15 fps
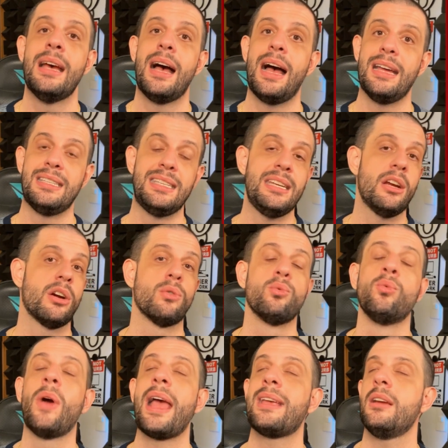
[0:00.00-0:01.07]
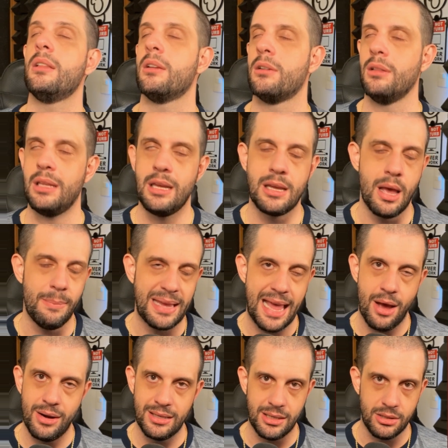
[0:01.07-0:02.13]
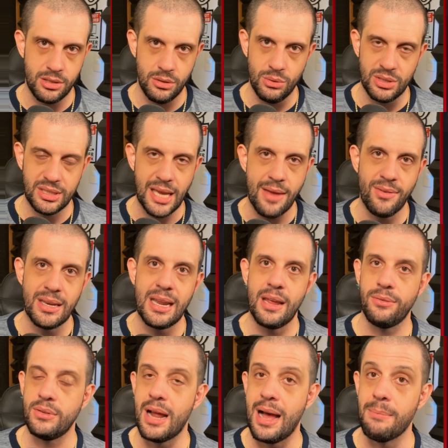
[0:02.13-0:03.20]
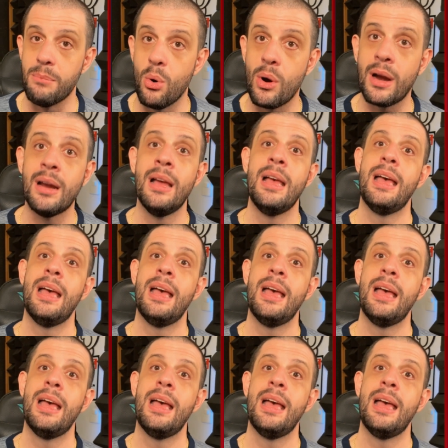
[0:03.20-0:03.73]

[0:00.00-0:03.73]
I see her regularly coming out as a 2/7, if not more.